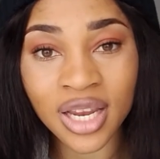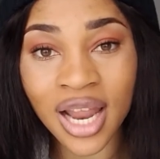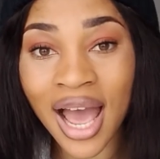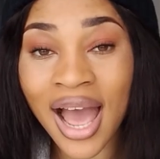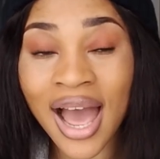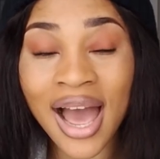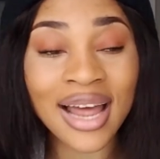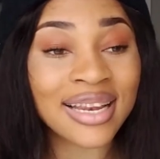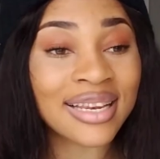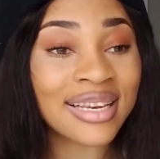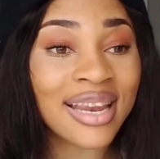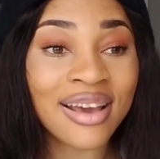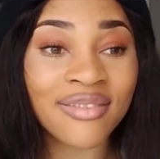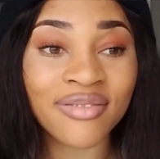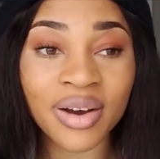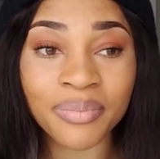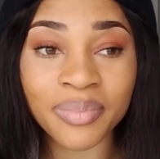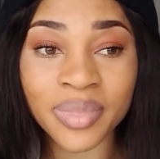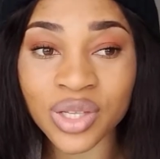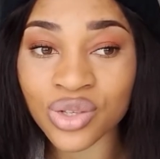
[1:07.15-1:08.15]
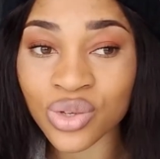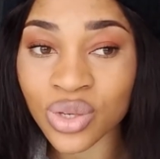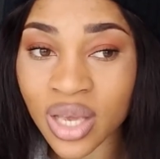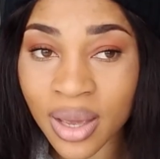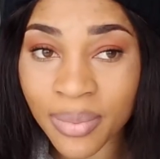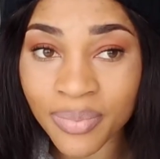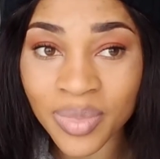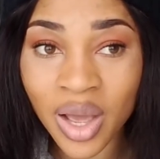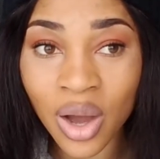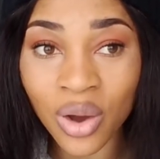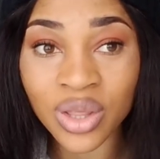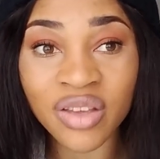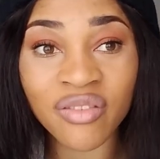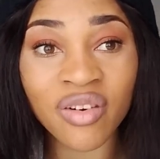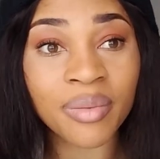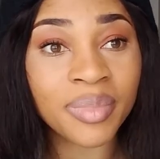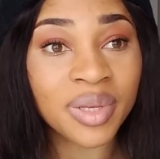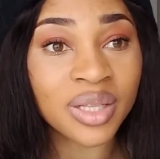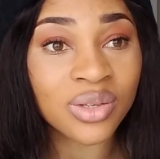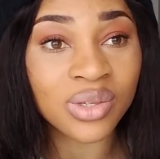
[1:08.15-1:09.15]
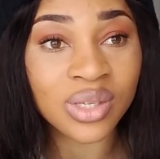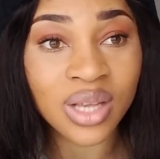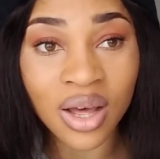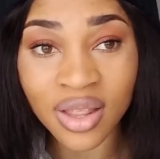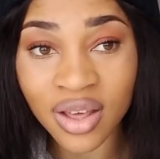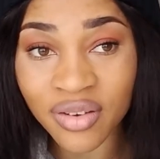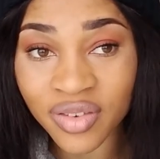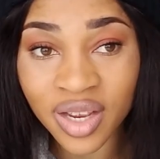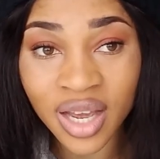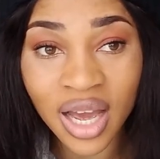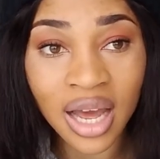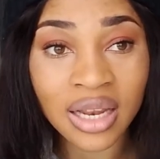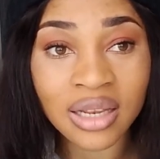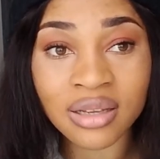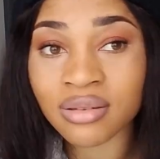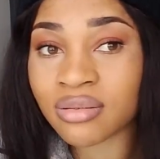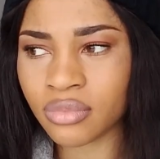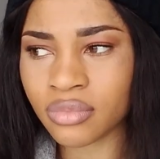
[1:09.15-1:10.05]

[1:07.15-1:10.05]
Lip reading: I had never been to Cape Town, never been to South Africa.